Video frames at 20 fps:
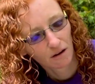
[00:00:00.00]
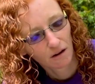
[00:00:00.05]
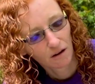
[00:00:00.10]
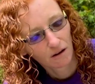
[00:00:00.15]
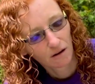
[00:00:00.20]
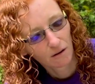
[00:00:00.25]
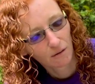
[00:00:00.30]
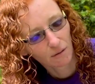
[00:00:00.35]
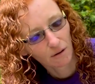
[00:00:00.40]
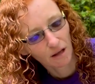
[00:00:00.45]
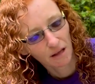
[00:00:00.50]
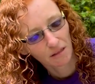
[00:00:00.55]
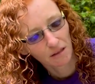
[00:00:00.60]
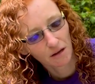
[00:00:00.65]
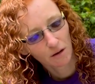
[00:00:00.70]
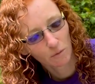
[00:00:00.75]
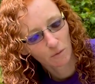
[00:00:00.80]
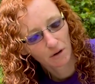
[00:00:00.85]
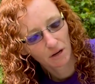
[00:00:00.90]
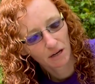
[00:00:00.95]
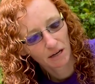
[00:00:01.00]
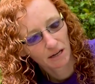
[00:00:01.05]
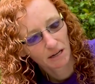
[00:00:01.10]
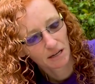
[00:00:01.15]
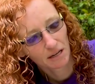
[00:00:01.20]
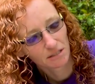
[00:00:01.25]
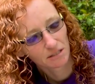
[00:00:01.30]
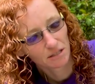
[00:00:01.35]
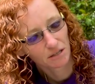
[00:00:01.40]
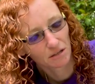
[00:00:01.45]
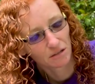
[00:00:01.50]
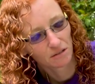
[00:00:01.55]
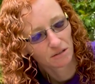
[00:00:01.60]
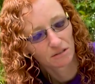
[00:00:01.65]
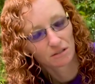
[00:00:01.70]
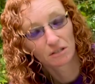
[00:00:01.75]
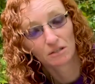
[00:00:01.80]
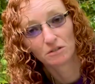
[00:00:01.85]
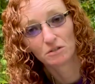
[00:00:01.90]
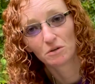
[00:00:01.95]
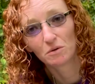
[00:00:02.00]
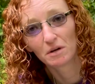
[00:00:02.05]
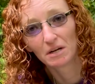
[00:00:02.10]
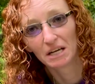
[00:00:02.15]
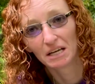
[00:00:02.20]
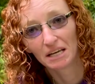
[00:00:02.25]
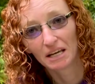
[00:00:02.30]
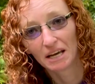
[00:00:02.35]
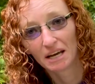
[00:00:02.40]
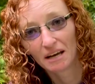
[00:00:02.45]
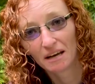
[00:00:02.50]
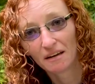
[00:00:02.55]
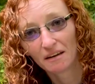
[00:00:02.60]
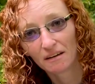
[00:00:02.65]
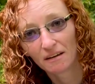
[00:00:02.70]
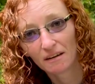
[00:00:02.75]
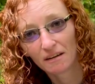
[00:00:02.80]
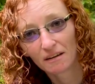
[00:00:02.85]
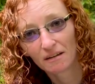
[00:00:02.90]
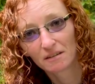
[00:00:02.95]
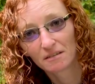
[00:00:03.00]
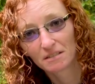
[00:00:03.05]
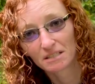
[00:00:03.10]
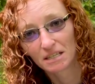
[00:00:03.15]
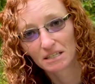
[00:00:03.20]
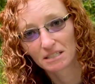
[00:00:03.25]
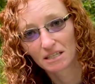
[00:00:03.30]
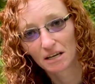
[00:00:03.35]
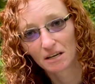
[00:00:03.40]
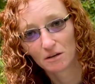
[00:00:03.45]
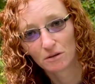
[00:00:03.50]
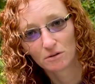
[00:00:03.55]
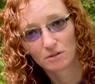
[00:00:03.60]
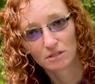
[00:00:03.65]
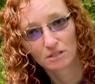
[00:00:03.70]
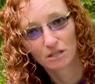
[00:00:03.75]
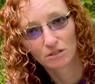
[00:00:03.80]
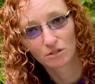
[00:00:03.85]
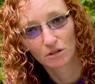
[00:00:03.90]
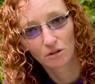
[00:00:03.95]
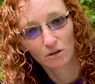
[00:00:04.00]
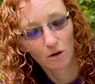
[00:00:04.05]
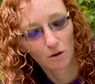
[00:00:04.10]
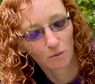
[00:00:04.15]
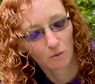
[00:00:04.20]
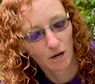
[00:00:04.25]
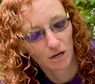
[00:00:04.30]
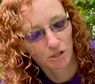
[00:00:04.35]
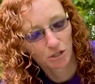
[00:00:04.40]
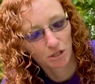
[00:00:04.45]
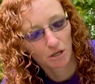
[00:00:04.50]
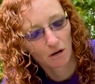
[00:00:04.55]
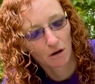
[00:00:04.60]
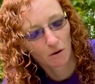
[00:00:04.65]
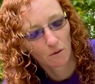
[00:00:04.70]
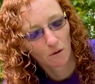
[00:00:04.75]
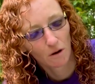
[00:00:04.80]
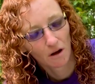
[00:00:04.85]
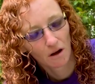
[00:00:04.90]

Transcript: Well, I think we're gonna need to do it again since I used such a low ratio.